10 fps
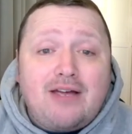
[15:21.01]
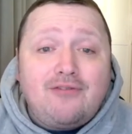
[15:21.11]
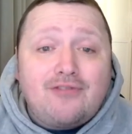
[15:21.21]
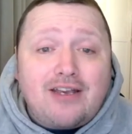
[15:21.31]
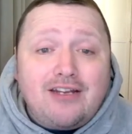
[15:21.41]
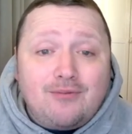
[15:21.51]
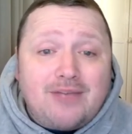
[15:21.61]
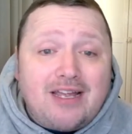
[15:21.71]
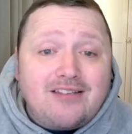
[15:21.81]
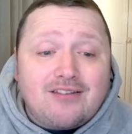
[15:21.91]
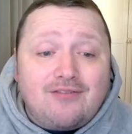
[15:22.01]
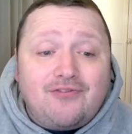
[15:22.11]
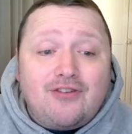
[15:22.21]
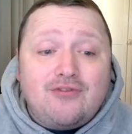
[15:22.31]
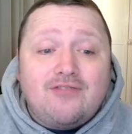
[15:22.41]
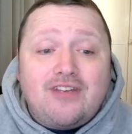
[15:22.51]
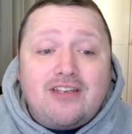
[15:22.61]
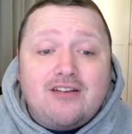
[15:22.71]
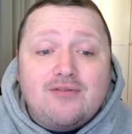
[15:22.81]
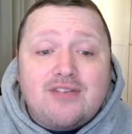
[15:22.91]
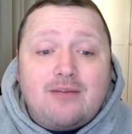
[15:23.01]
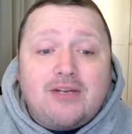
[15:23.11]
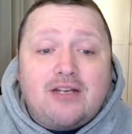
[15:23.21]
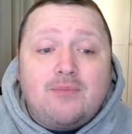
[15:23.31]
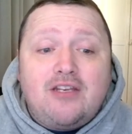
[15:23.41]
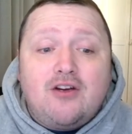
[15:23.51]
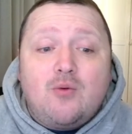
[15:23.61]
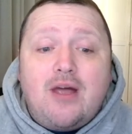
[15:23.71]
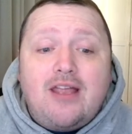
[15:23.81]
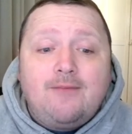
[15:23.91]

for any updates on future videos that will be coming your way.